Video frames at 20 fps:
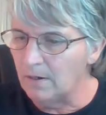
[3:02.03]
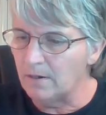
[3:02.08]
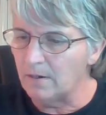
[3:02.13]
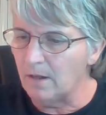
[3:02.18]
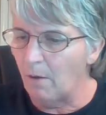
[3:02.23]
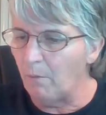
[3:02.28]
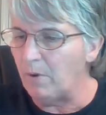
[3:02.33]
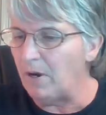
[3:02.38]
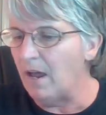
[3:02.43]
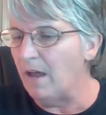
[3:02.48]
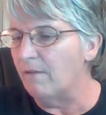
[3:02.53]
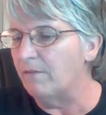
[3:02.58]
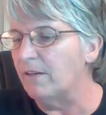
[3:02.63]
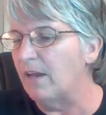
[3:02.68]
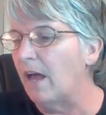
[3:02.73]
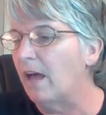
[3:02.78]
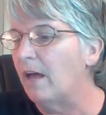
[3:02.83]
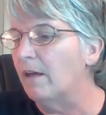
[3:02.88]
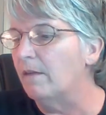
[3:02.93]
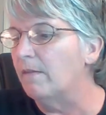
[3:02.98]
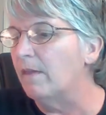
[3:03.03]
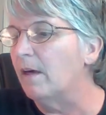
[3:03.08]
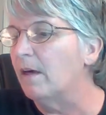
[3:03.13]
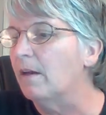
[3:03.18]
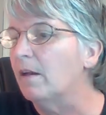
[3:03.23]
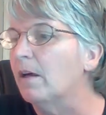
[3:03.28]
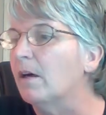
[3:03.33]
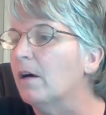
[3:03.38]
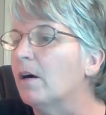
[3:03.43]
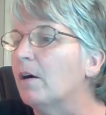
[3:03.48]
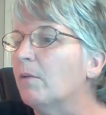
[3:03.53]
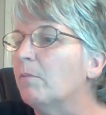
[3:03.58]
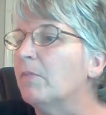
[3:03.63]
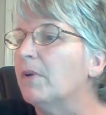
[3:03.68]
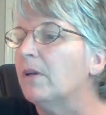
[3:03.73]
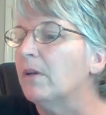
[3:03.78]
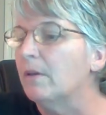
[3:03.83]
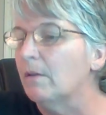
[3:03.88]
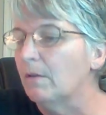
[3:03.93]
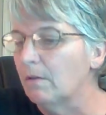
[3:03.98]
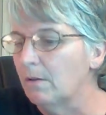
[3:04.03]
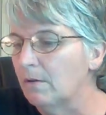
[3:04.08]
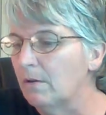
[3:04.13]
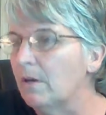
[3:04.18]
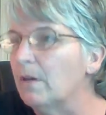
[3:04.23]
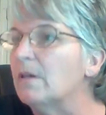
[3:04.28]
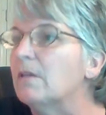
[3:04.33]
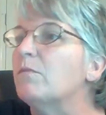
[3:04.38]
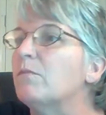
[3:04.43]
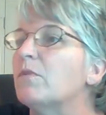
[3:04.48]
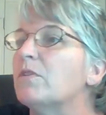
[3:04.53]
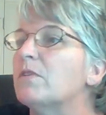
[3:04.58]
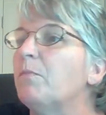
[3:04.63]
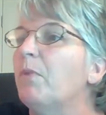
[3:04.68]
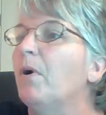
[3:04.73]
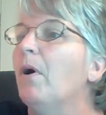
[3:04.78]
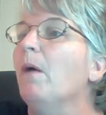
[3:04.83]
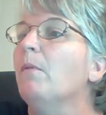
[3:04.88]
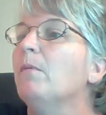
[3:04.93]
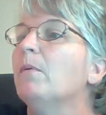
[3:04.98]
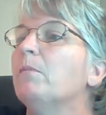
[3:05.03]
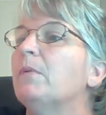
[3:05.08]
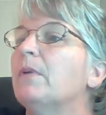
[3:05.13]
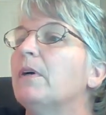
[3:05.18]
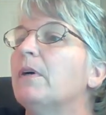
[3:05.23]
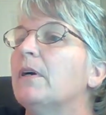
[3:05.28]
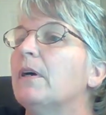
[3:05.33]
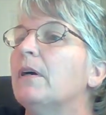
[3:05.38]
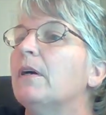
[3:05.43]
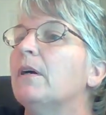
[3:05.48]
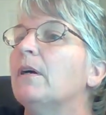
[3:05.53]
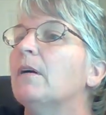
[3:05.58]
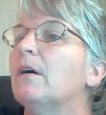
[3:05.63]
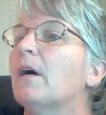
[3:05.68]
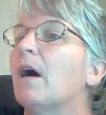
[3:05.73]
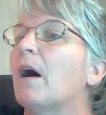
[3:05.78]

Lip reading: So I would have to add that up, but it was probably,